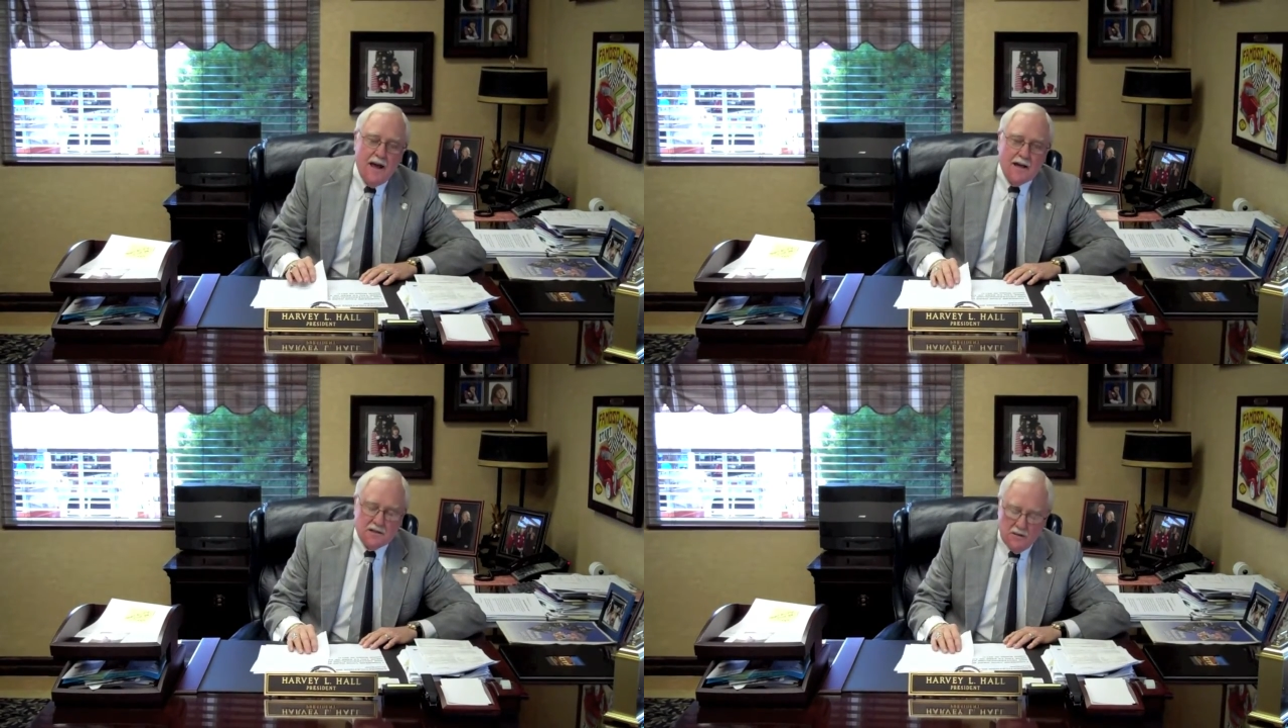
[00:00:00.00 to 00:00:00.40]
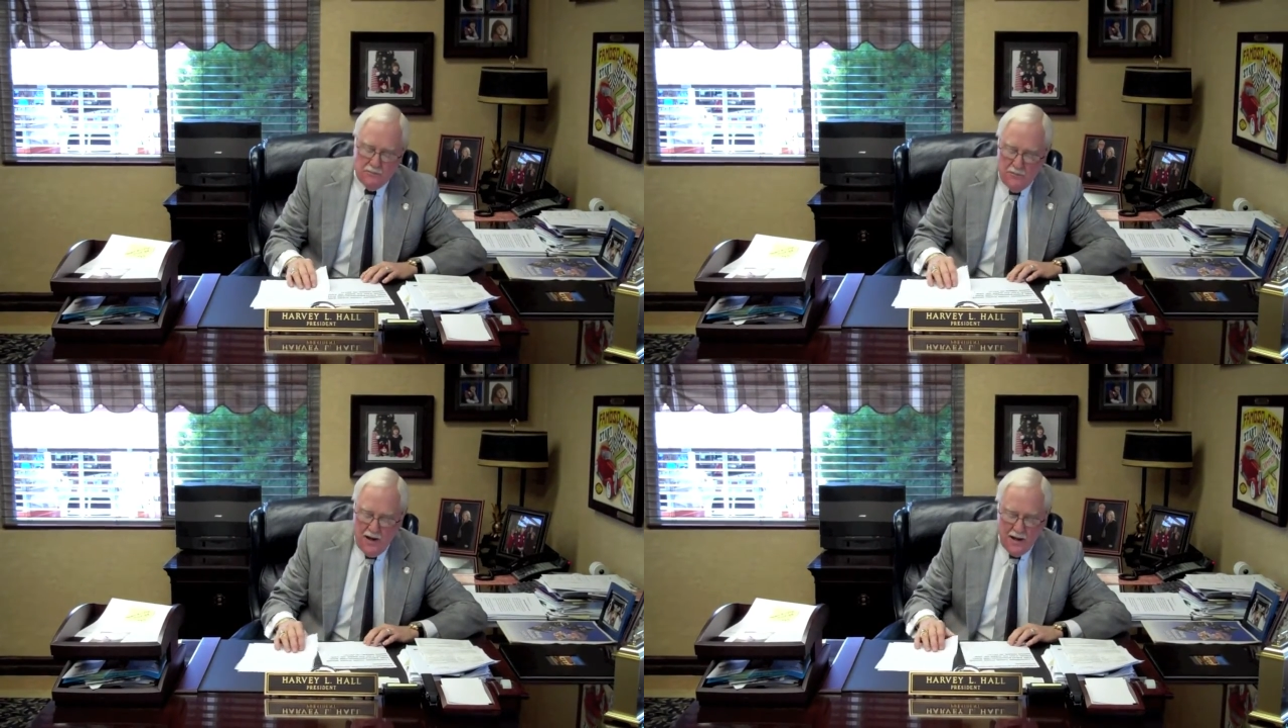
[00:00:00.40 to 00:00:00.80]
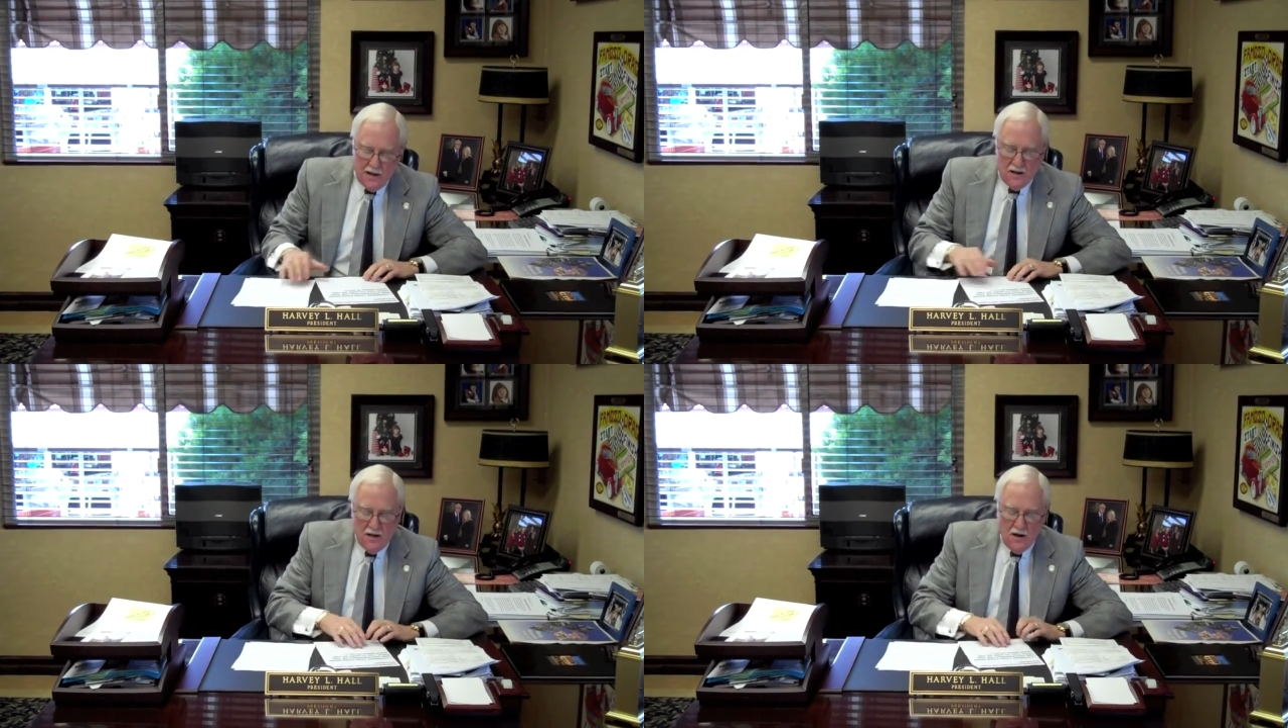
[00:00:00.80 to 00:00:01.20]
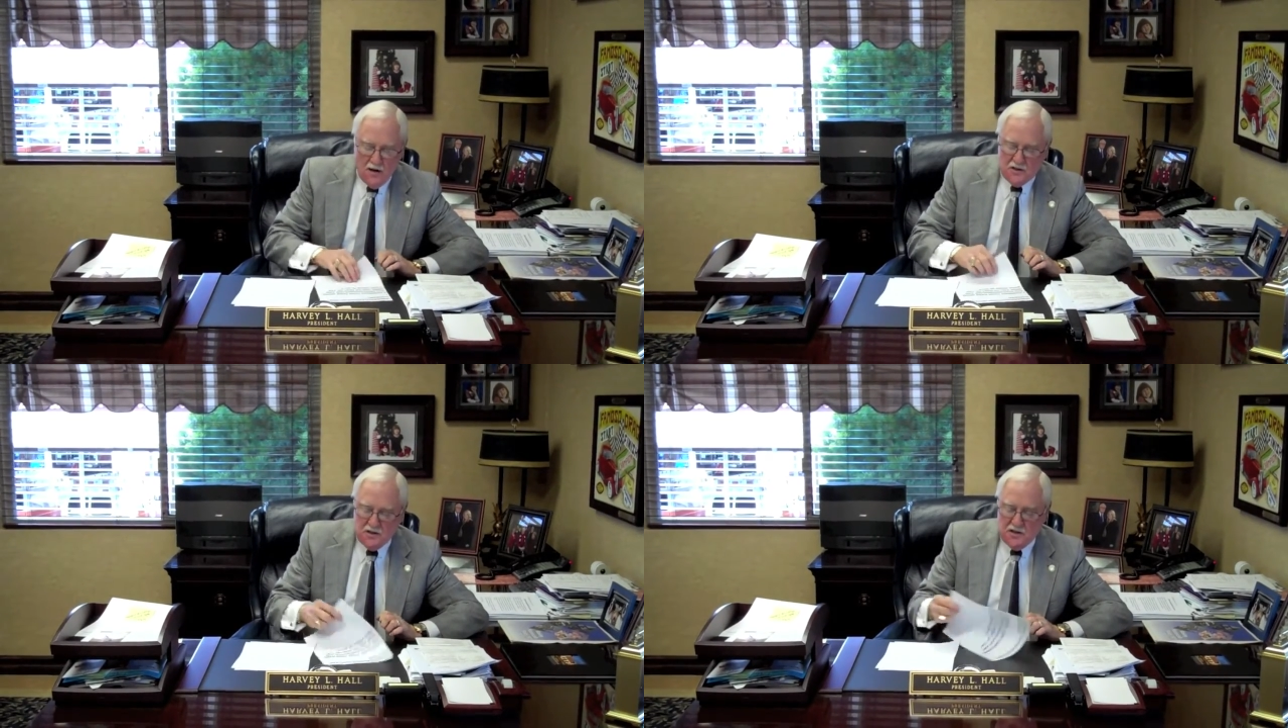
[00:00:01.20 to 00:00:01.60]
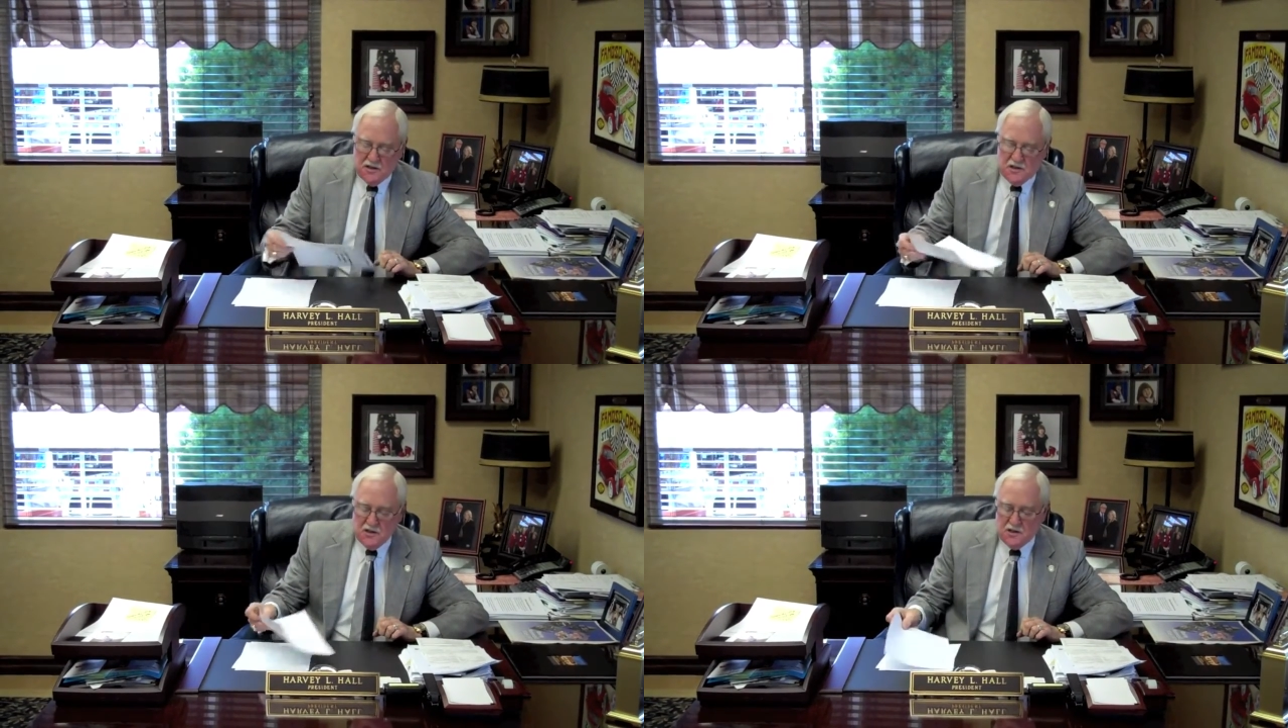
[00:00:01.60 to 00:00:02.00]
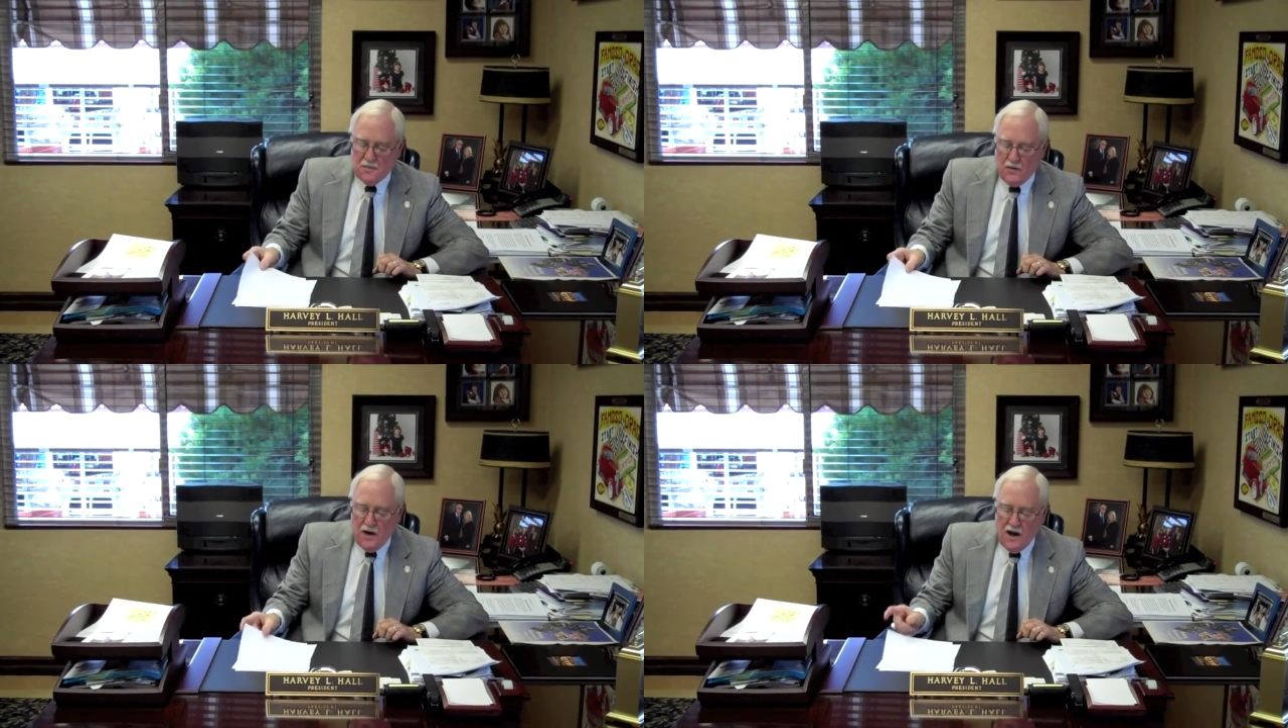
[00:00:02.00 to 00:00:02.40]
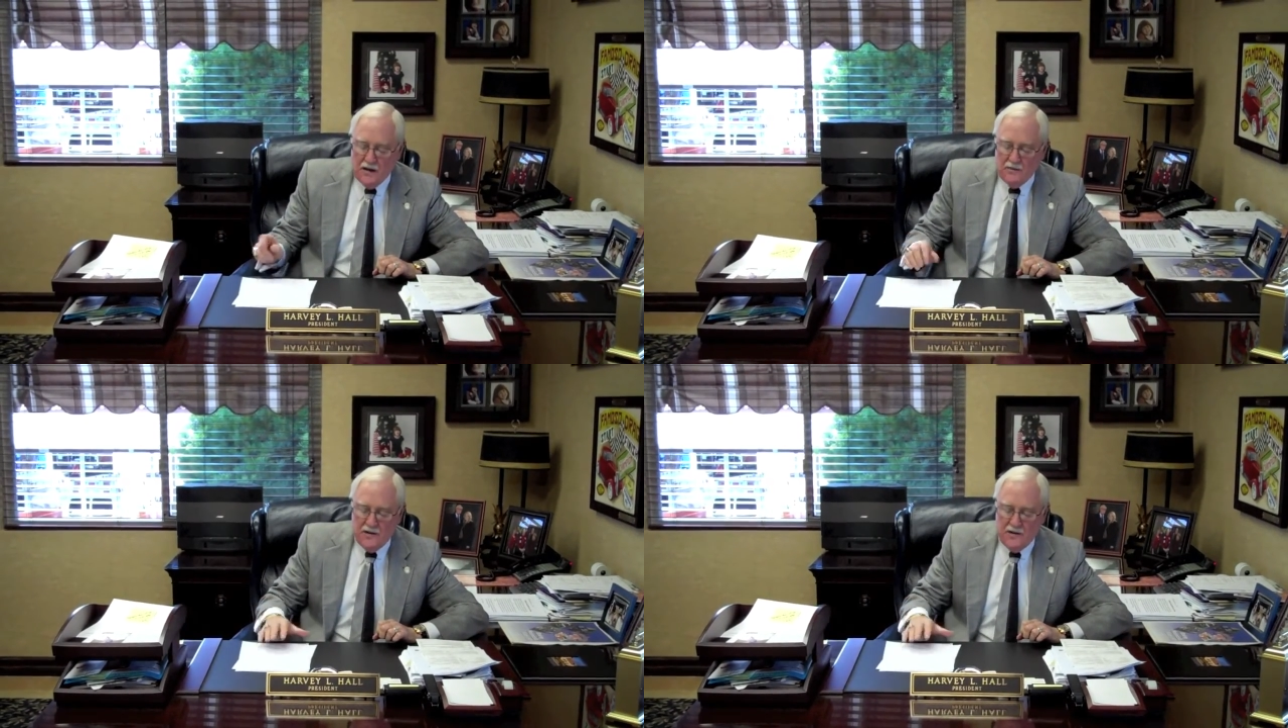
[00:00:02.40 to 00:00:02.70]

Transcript: and to make our citizens proud